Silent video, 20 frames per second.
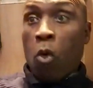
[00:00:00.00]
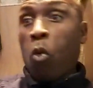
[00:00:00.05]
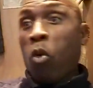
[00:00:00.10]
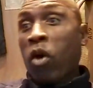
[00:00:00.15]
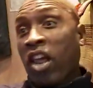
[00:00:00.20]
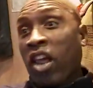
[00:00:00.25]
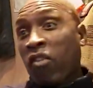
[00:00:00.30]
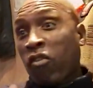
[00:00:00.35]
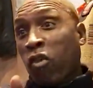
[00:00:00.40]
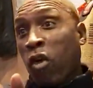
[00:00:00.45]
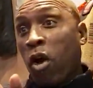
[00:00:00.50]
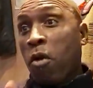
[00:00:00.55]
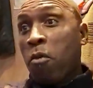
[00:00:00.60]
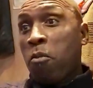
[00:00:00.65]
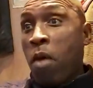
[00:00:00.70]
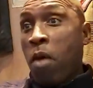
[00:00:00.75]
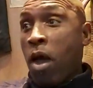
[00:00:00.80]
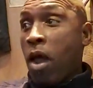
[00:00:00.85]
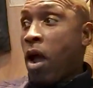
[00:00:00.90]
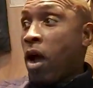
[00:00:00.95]
Whatever I
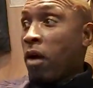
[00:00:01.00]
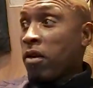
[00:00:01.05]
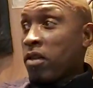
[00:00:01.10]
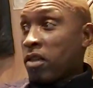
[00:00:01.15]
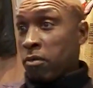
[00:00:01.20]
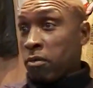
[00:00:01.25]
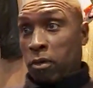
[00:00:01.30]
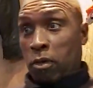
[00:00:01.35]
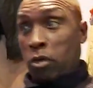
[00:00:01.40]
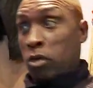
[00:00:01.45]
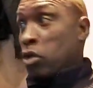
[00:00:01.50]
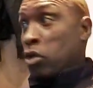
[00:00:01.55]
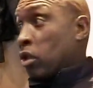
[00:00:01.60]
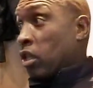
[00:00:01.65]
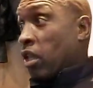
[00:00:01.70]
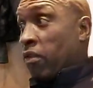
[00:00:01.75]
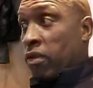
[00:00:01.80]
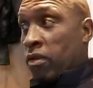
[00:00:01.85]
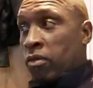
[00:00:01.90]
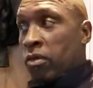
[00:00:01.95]
make, I just
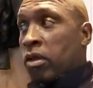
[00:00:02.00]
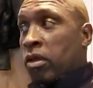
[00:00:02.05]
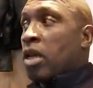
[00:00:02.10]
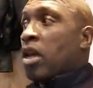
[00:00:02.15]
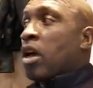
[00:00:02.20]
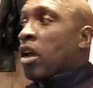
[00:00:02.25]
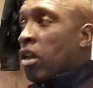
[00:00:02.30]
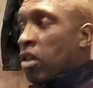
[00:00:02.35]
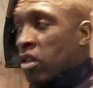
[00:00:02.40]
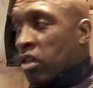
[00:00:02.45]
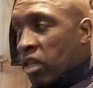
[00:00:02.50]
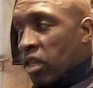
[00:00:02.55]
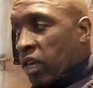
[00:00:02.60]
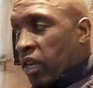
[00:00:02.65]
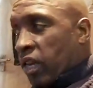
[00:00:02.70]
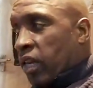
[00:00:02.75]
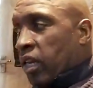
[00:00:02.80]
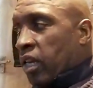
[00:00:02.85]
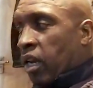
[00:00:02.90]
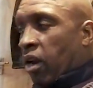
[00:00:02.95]
give it on. Say,
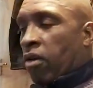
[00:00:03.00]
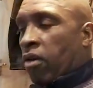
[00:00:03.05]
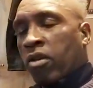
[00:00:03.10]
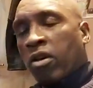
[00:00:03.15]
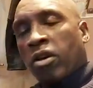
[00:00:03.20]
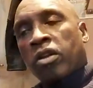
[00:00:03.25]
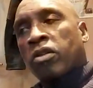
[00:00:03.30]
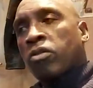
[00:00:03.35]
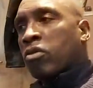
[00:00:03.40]
Caroline.